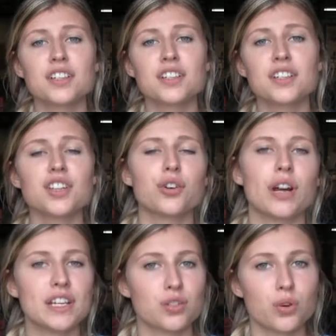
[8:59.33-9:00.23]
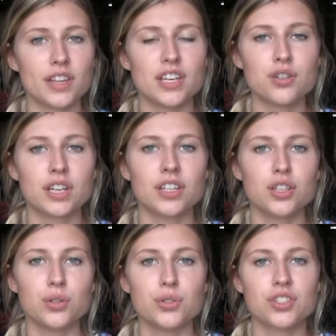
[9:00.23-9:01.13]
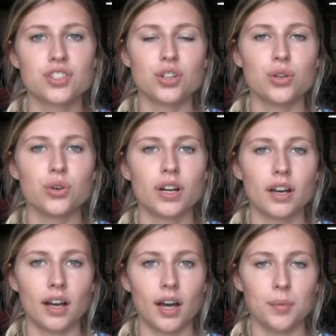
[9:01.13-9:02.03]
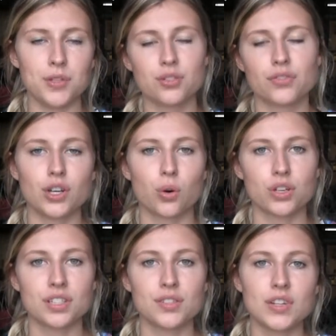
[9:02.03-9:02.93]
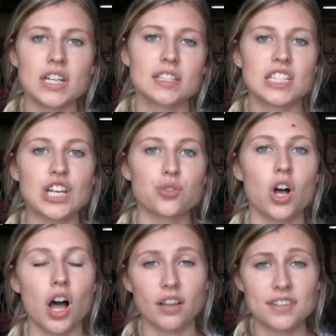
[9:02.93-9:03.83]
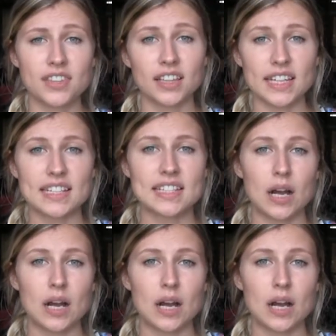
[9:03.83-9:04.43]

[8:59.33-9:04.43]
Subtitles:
Here's a great tool that you can use to use for your horse's feeding schedule. I'll leave the link